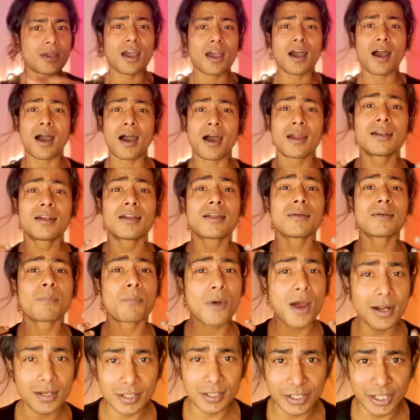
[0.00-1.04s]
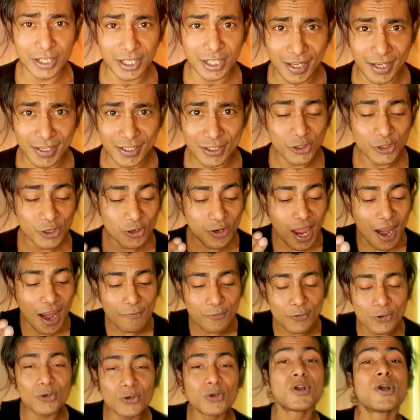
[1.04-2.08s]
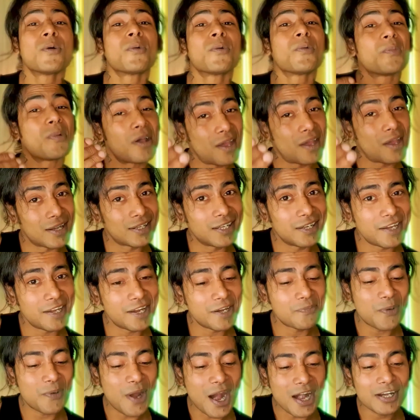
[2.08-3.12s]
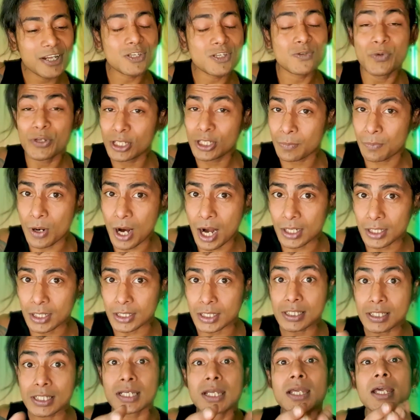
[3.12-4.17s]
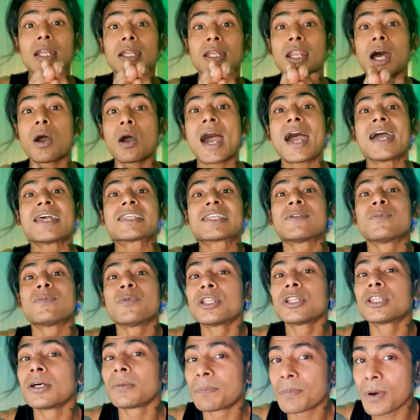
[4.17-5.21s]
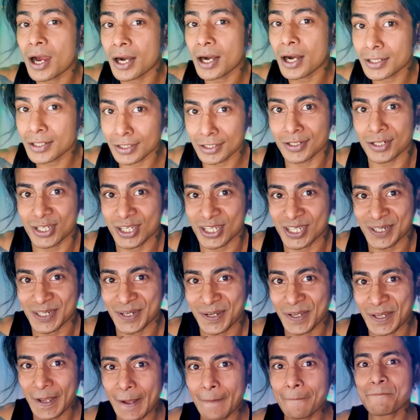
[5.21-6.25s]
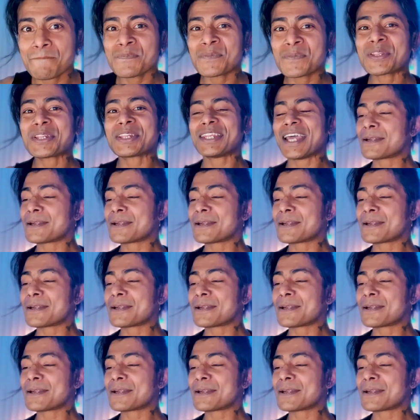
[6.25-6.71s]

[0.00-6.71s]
are partnering dance, so you'll have to at the end practice with the partners. Now I said with the partners. Yeah, that